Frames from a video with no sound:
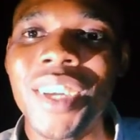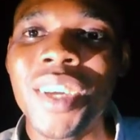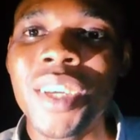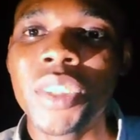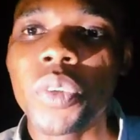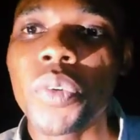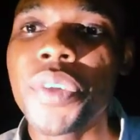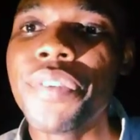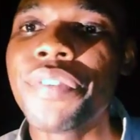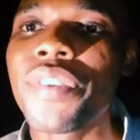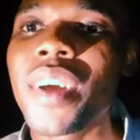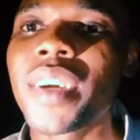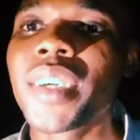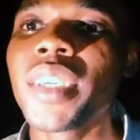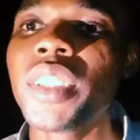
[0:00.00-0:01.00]
so if you
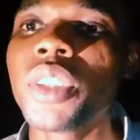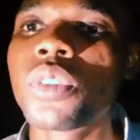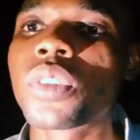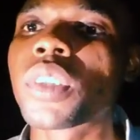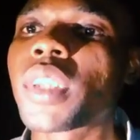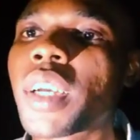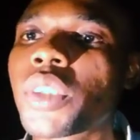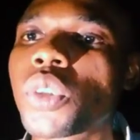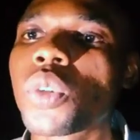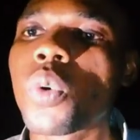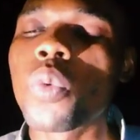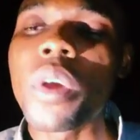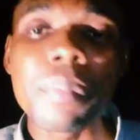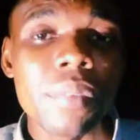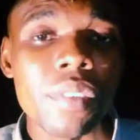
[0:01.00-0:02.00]
are ready to start your
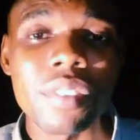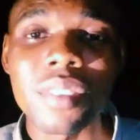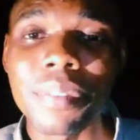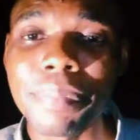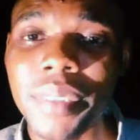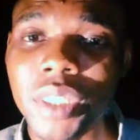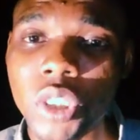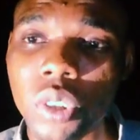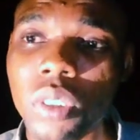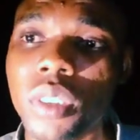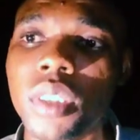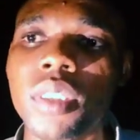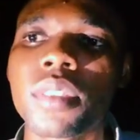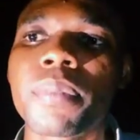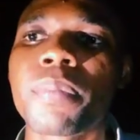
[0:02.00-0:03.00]
web development
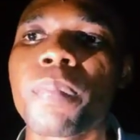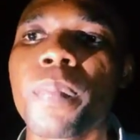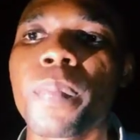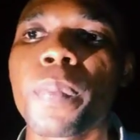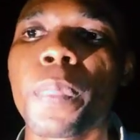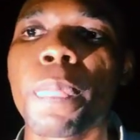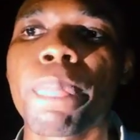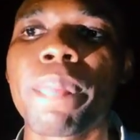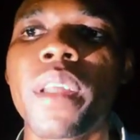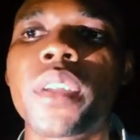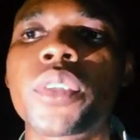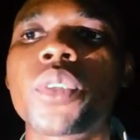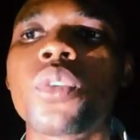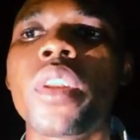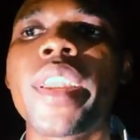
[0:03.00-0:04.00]
journey,
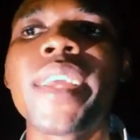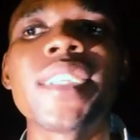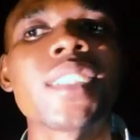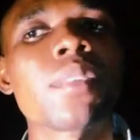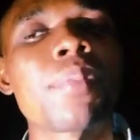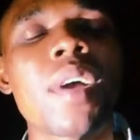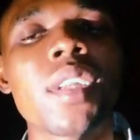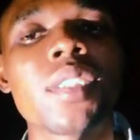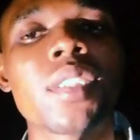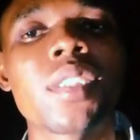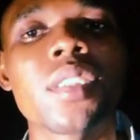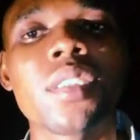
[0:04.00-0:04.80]
to learn smart,